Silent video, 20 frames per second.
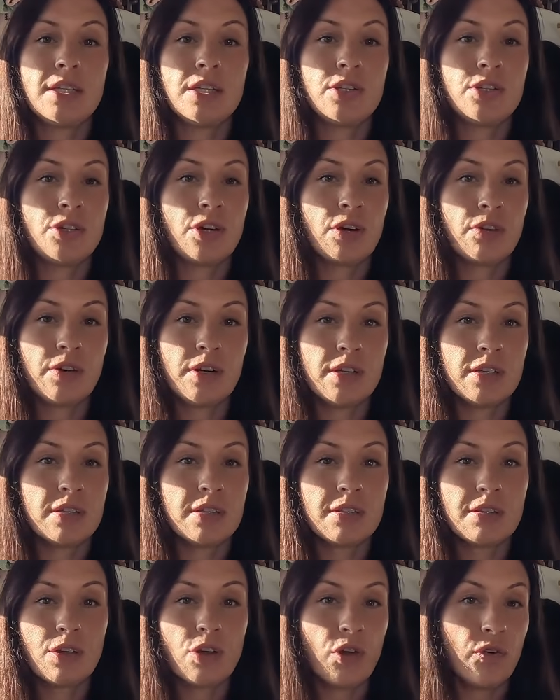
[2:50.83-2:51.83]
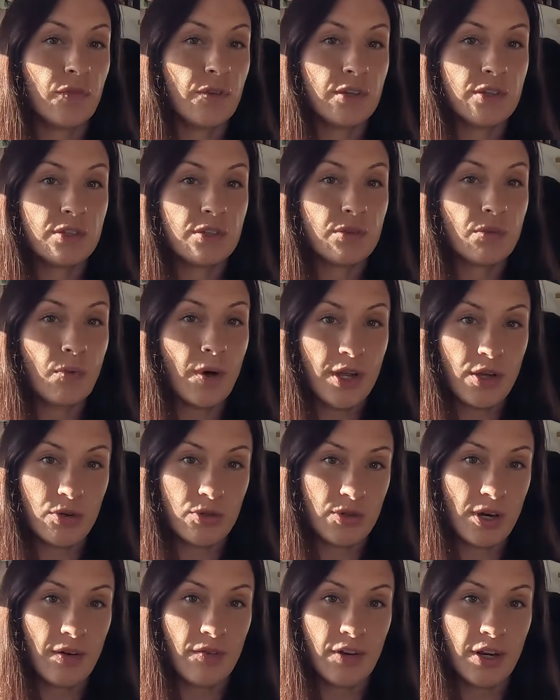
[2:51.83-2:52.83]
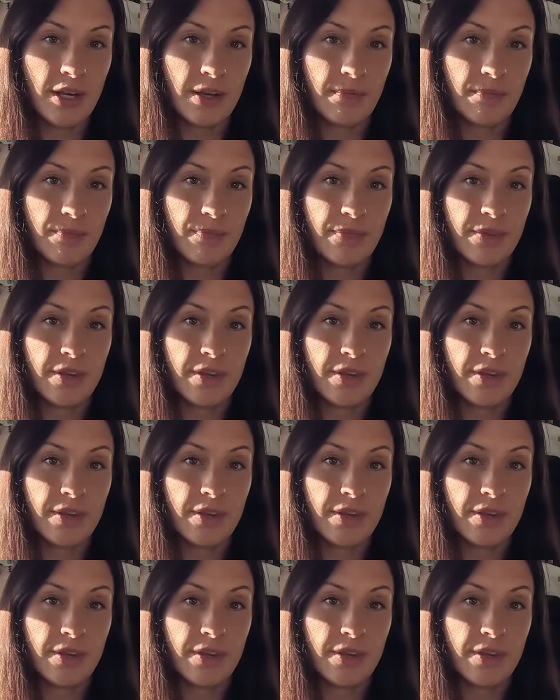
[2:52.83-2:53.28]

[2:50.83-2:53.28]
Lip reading: insurance covers where you're travelling.